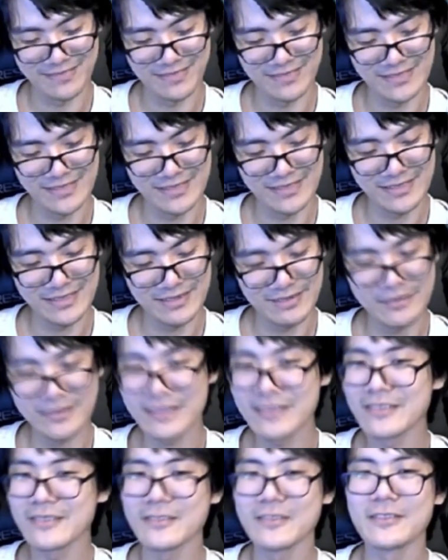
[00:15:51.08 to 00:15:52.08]
Yeah,
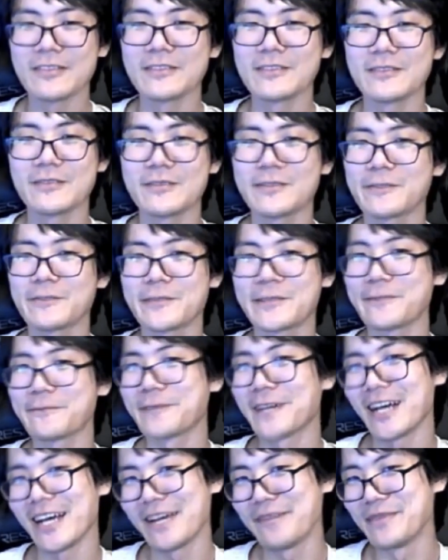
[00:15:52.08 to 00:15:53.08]
you know, there's a reason
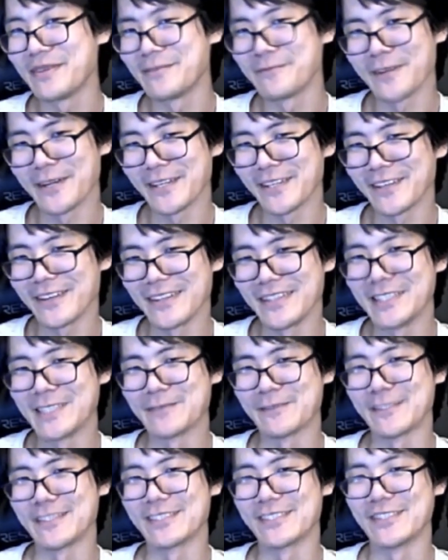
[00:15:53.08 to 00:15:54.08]
why I've been working on this
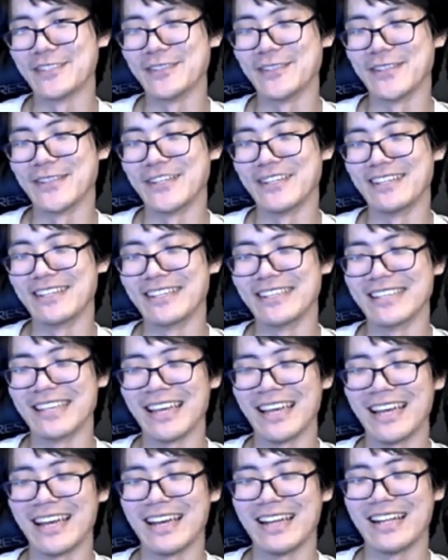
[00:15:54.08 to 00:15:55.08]
for so long.
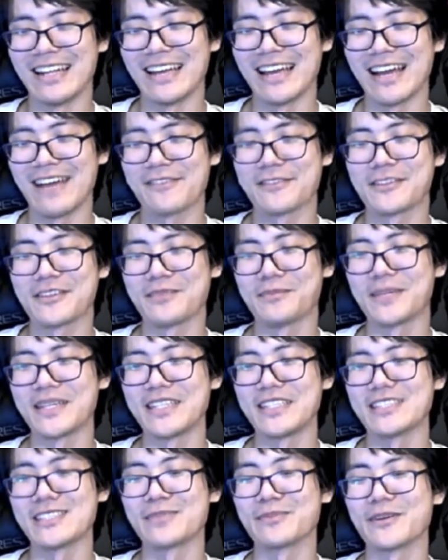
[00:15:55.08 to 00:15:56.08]
And after
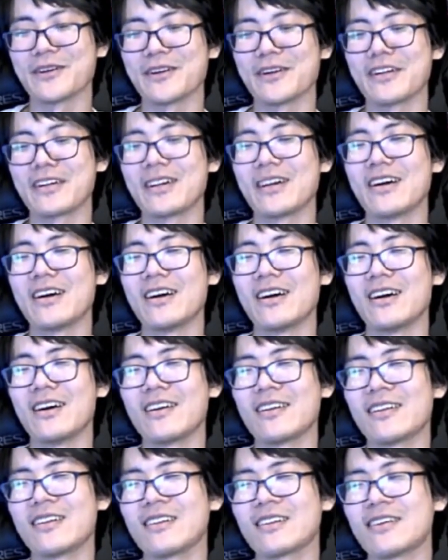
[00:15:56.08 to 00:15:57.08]
beating Spark,
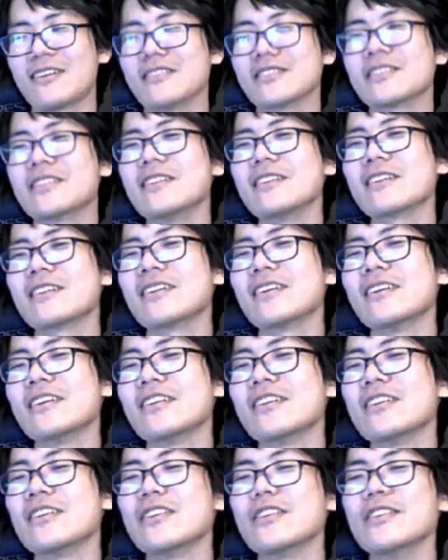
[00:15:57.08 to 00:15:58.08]
I was like a
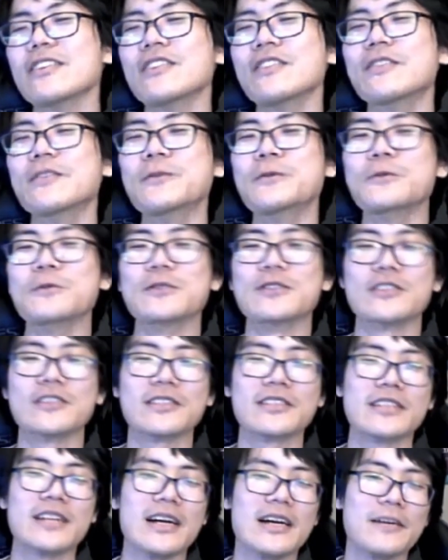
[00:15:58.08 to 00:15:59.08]
huge
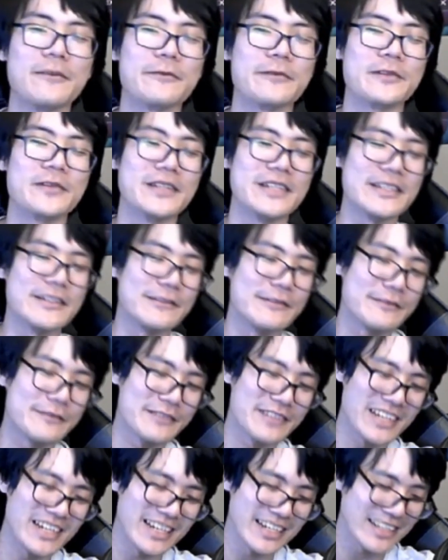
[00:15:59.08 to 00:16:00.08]
sigh of relief.
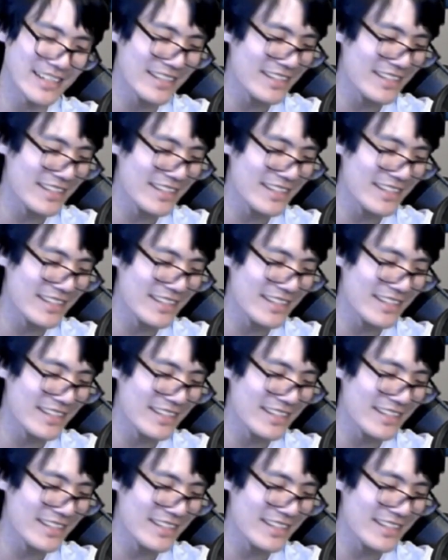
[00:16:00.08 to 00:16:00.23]
Like,